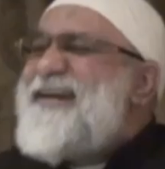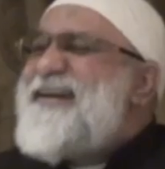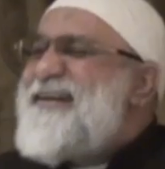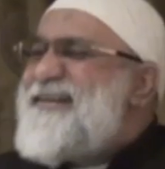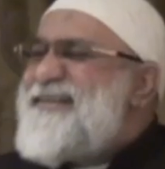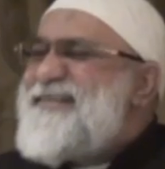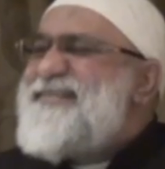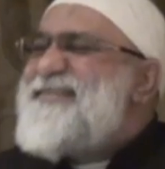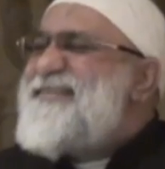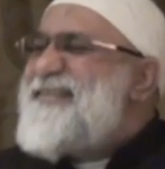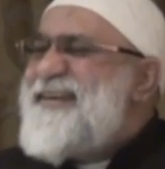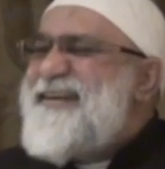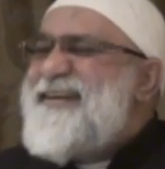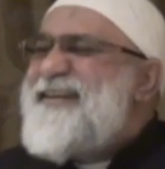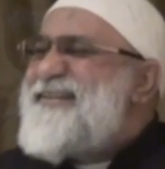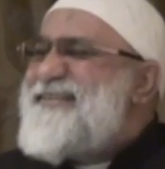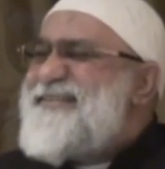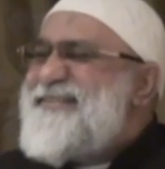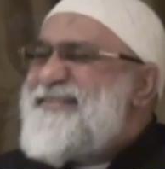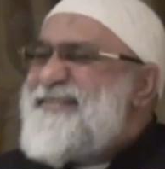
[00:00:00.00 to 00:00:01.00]
Yes,
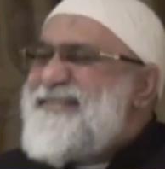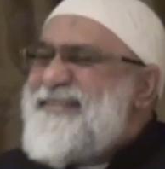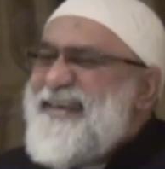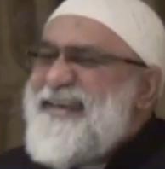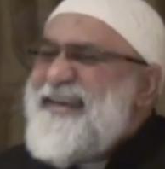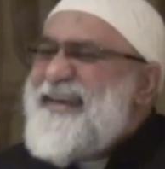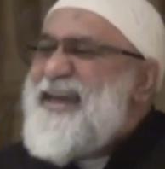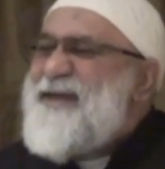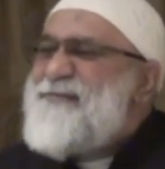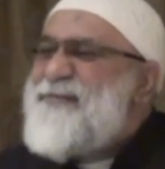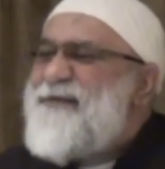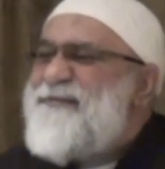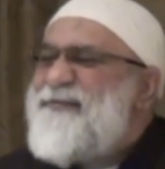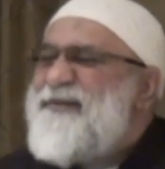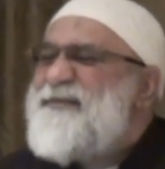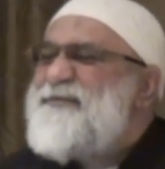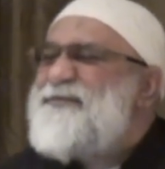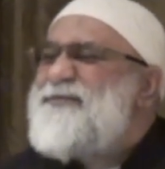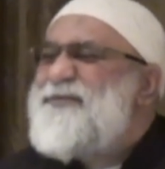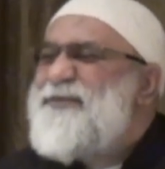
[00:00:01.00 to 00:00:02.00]
yes. They came up
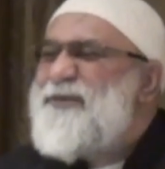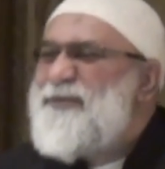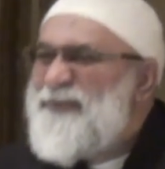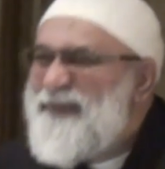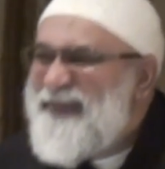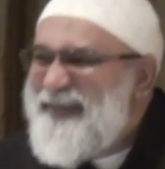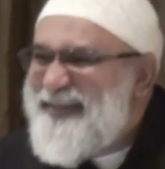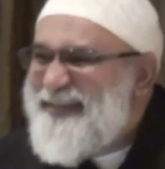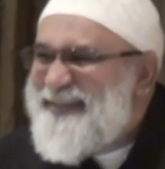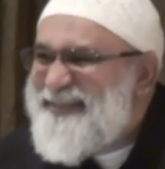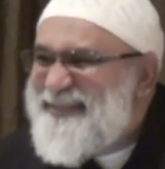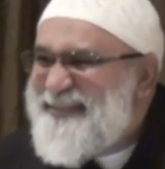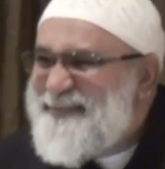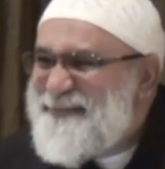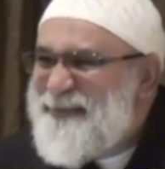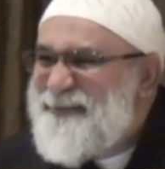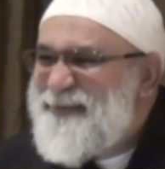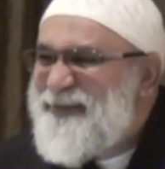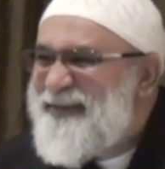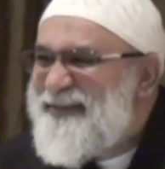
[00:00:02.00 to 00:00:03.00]
with Bupkis.
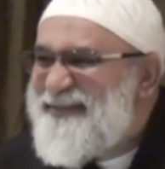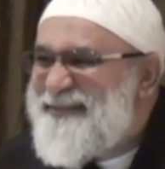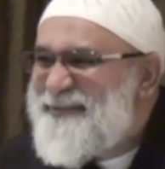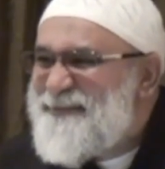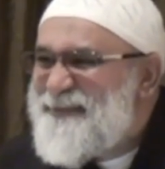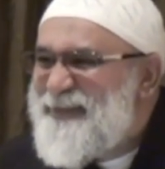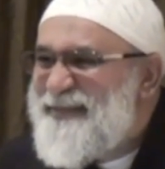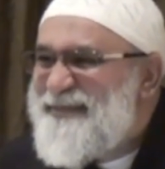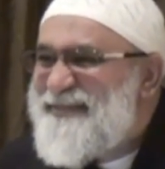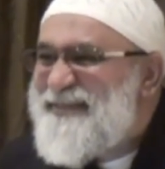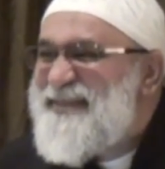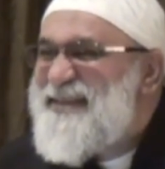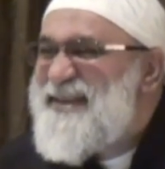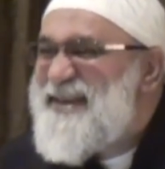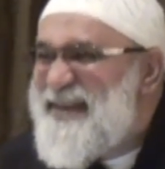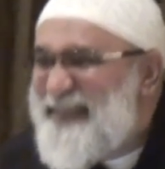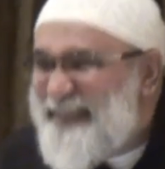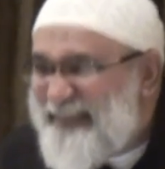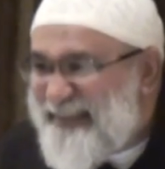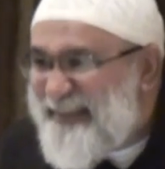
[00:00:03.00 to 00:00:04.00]
Bupkis means
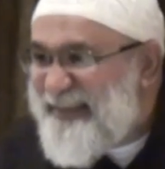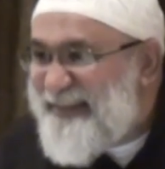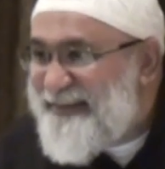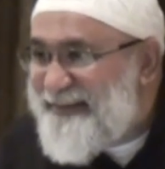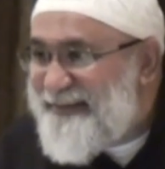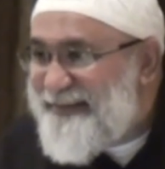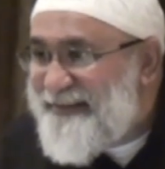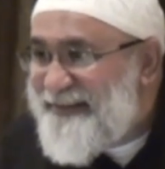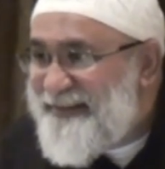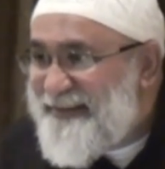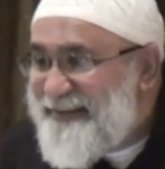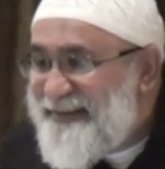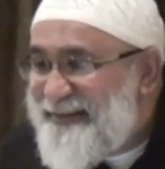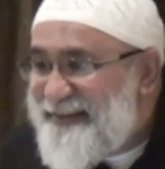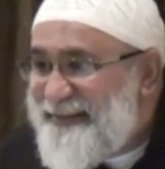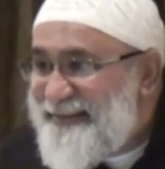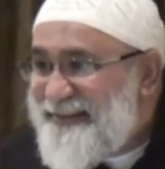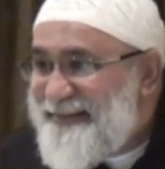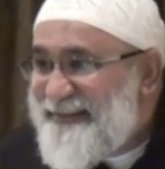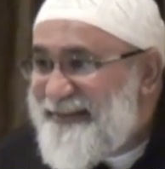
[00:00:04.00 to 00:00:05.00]
nothing.
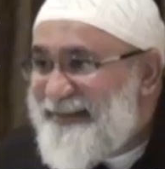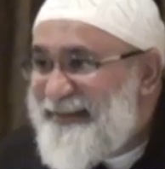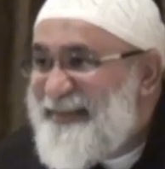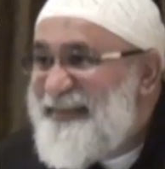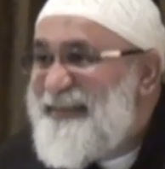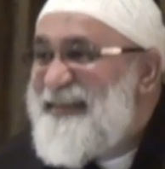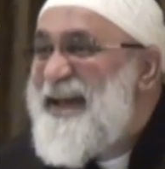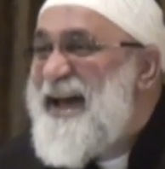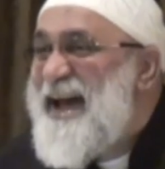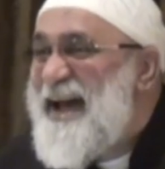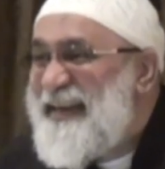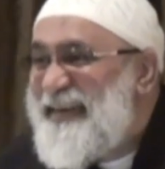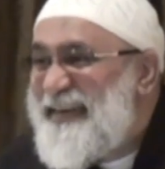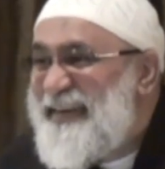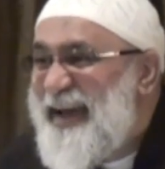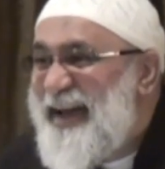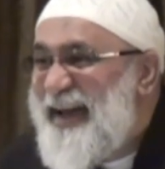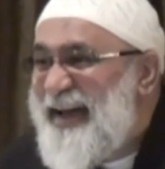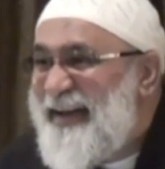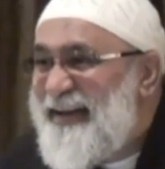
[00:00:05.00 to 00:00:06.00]

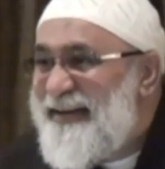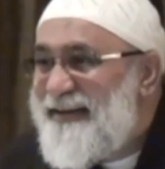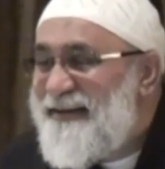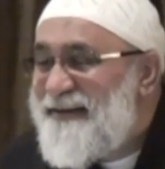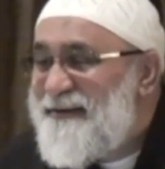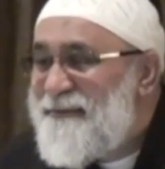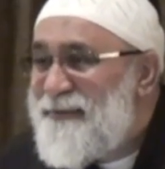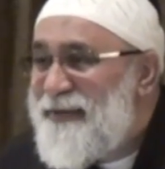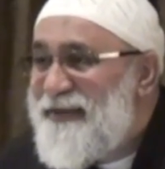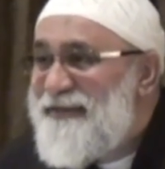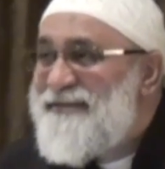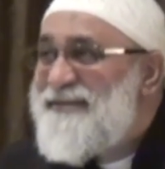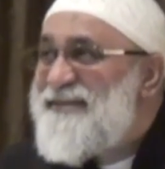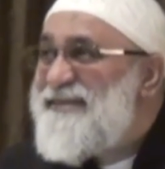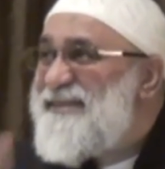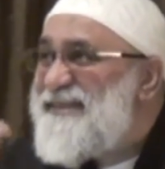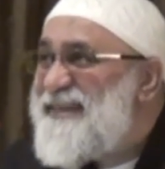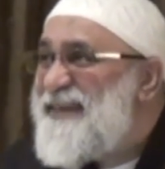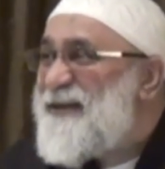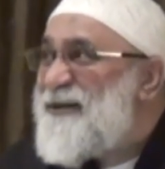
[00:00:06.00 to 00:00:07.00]
Nada means
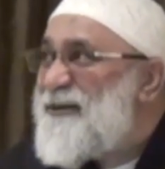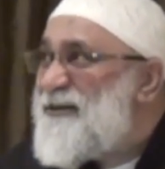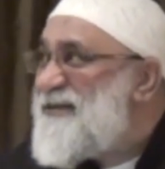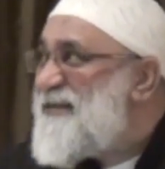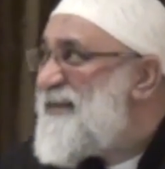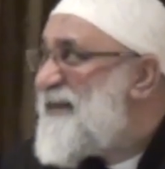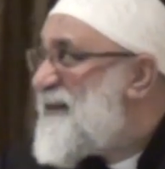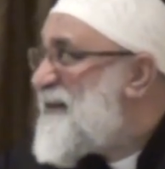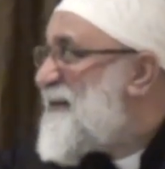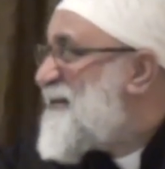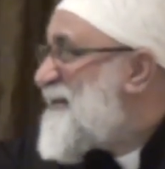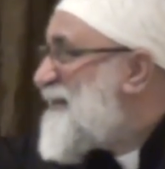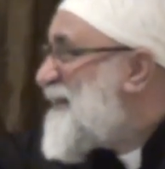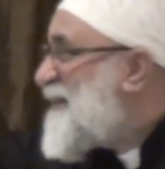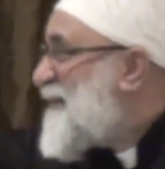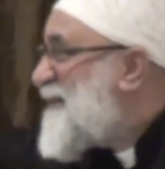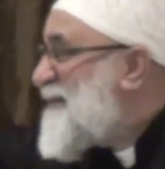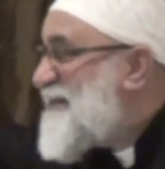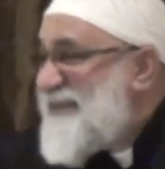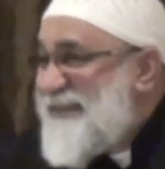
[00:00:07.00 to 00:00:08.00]
0, 0,
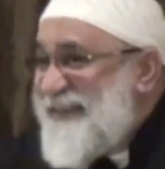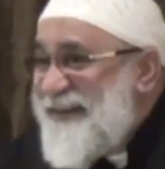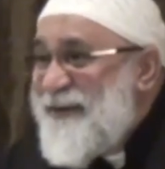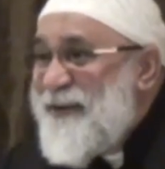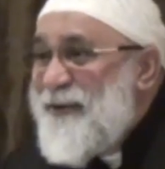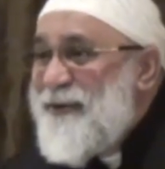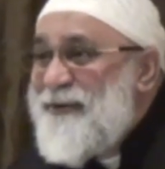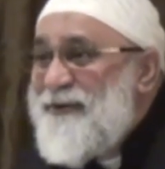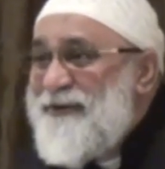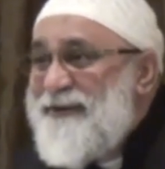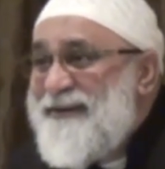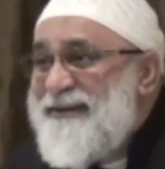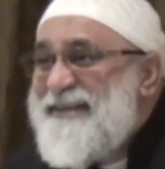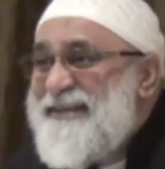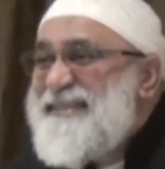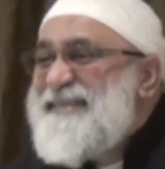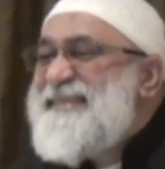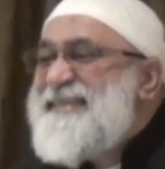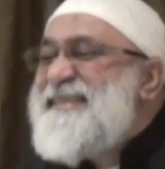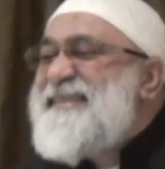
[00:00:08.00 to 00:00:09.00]
0, 0.
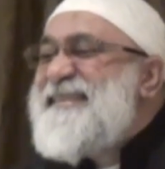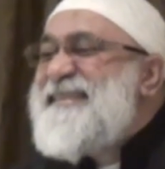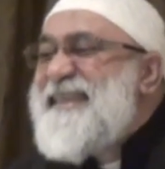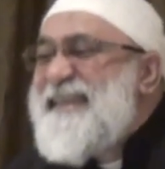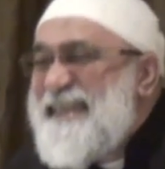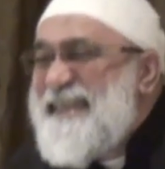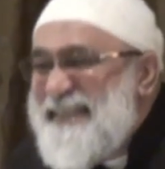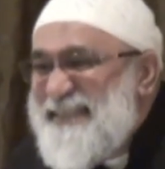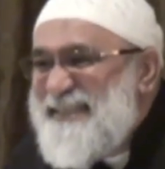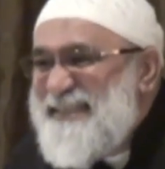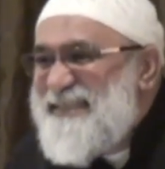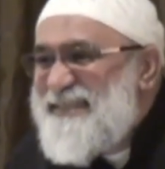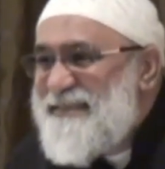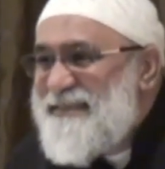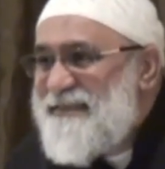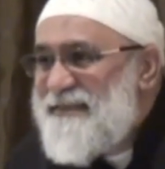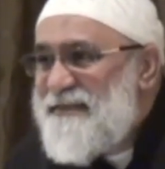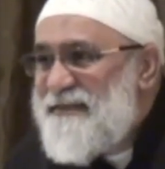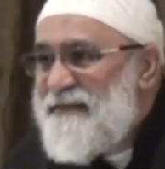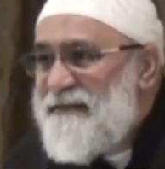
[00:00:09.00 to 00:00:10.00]
Zilch.
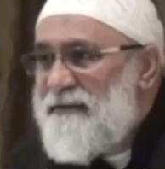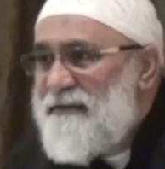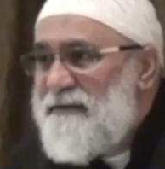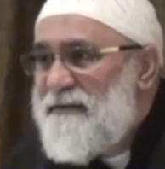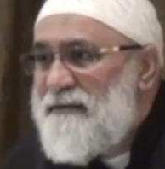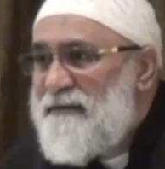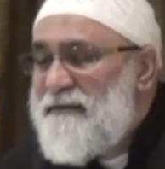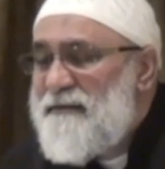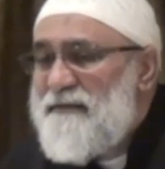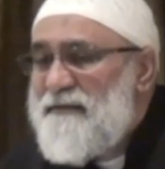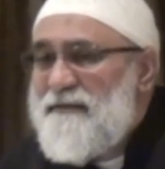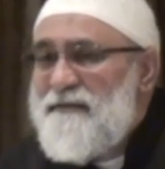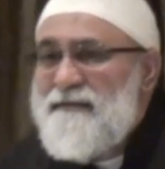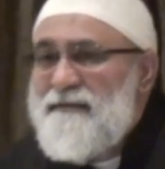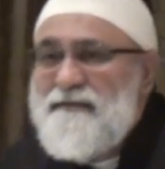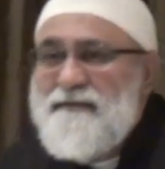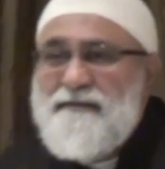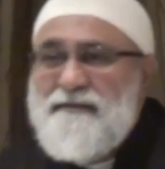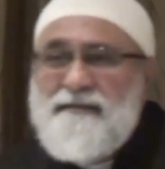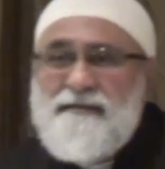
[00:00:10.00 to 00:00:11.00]

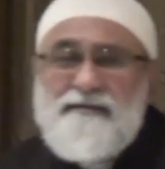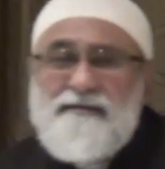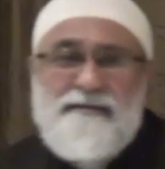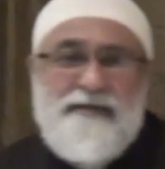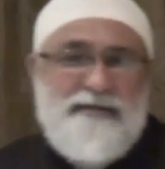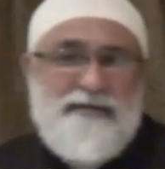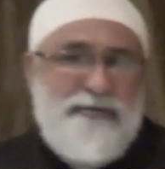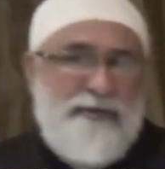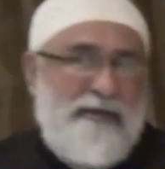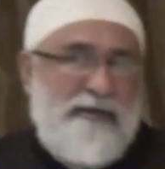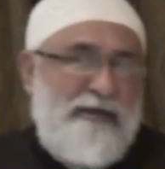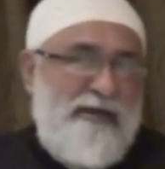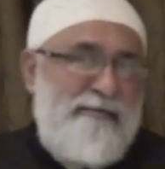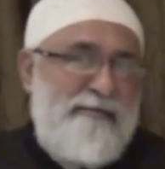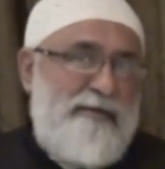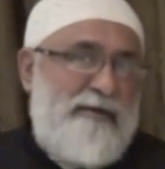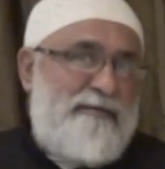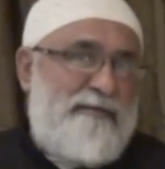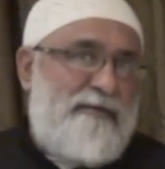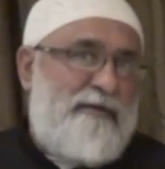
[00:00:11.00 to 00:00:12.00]
That's what they
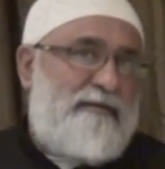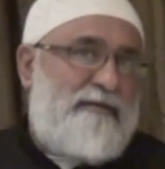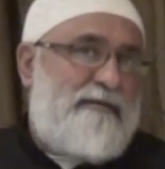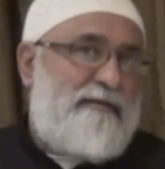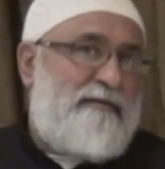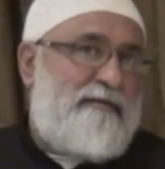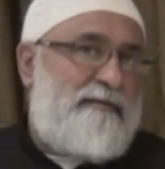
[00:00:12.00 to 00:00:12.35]
came up with.